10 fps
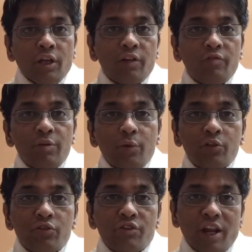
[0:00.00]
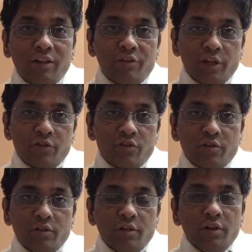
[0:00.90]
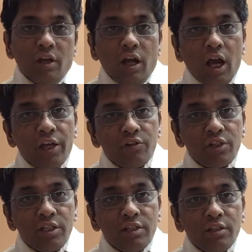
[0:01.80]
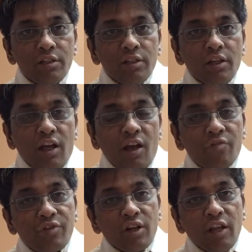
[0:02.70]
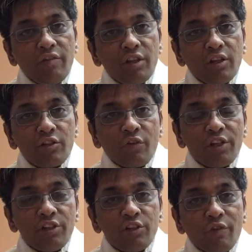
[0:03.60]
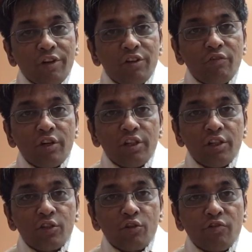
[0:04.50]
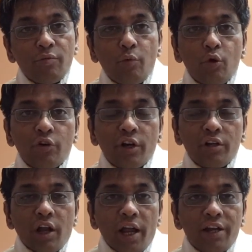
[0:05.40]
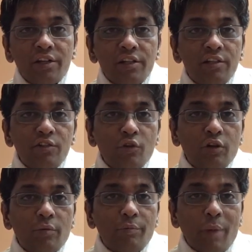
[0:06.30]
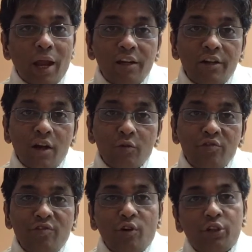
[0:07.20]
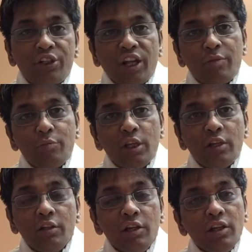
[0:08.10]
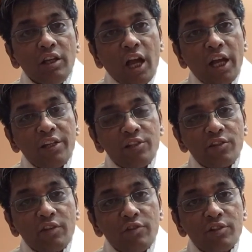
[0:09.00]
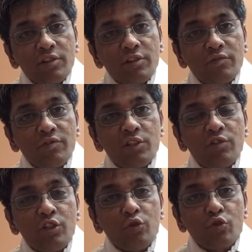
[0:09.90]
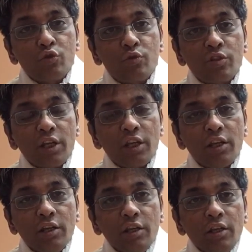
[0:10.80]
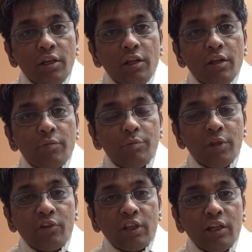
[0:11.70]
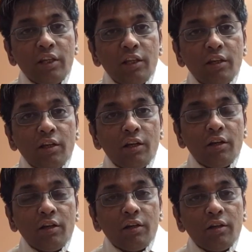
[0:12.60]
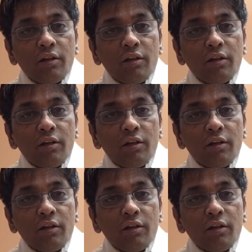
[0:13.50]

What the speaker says: and we must track that. IT, after having a 20-21 years of a bull run, IT is on a meltdown for the time being. IT services, which we used to say basically a